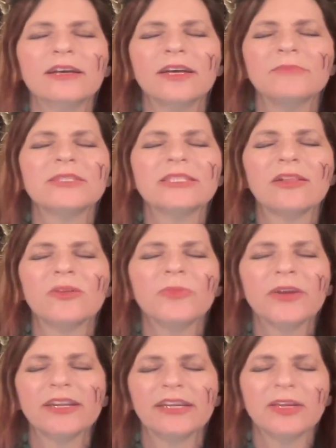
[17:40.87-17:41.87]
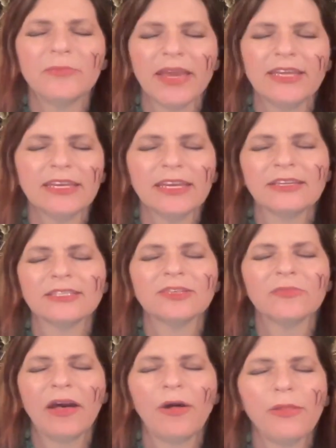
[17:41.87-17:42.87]
I'm celebrating making
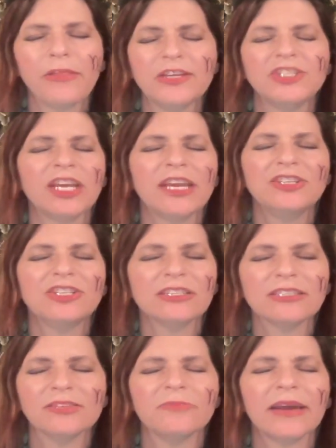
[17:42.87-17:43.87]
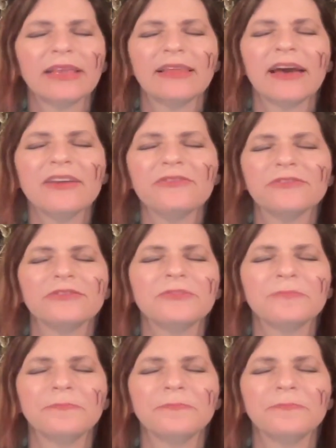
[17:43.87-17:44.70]
some healthy changes in my life.